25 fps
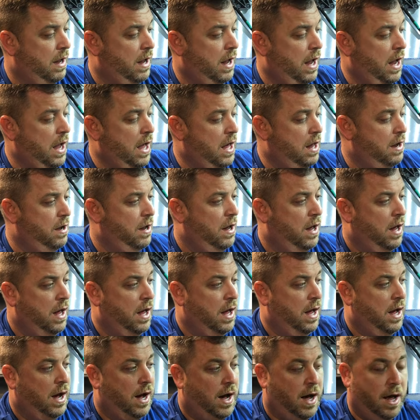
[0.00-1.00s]
And
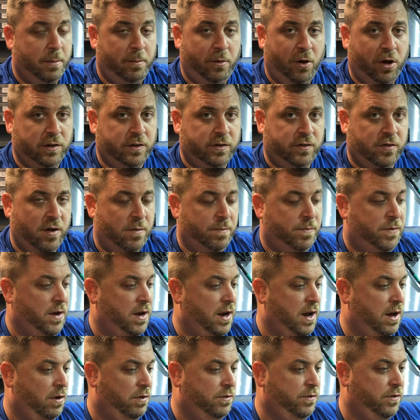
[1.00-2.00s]
I bought something
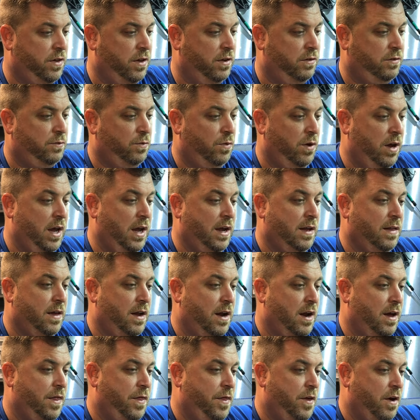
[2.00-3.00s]
else this week
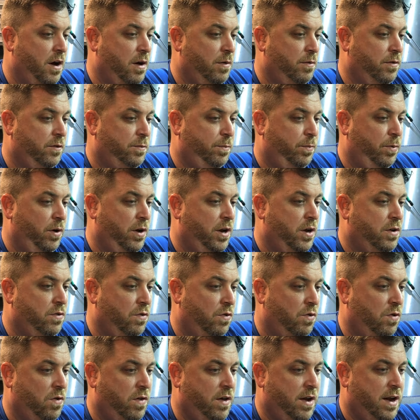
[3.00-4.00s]
that I thought was pretty
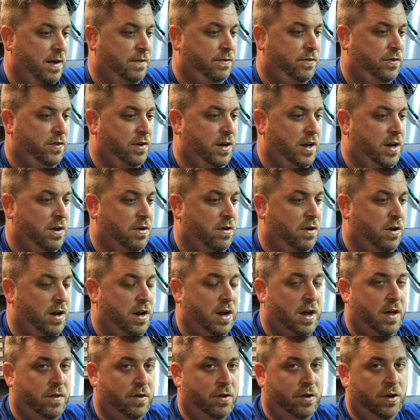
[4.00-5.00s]
cool that I've seen on
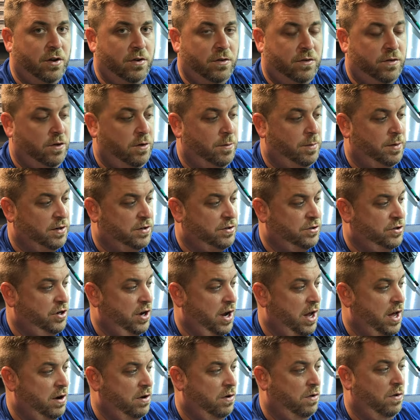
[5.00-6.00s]
another YouTuber's
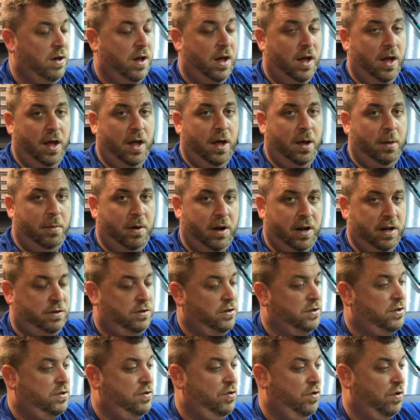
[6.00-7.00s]
channel, but it
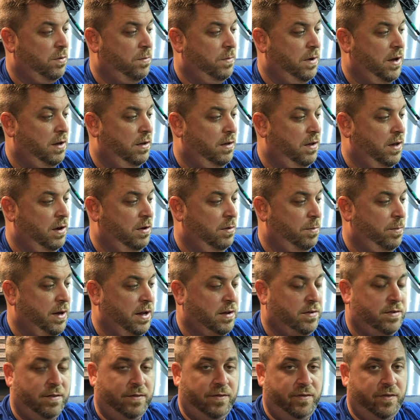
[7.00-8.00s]
just took me a little
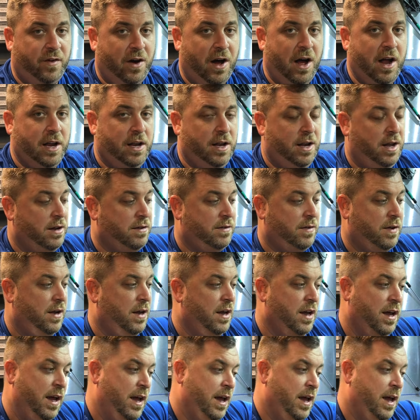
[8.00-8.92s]
bit to find it.